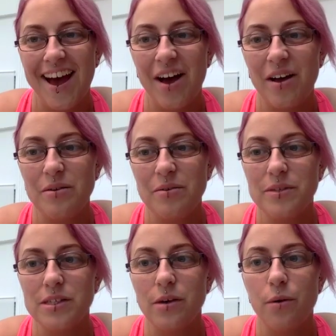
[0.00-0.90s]
uh,
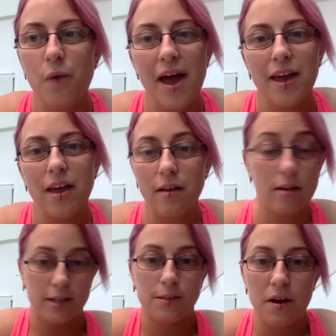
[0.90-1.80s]
so where can,
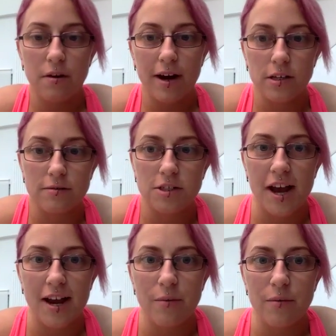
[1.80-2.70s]
it's been great
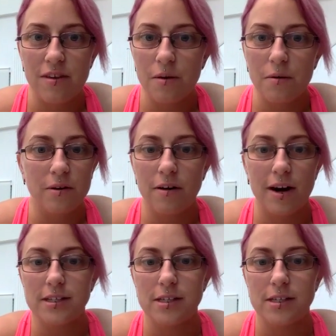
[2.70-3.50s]
chatting with you and great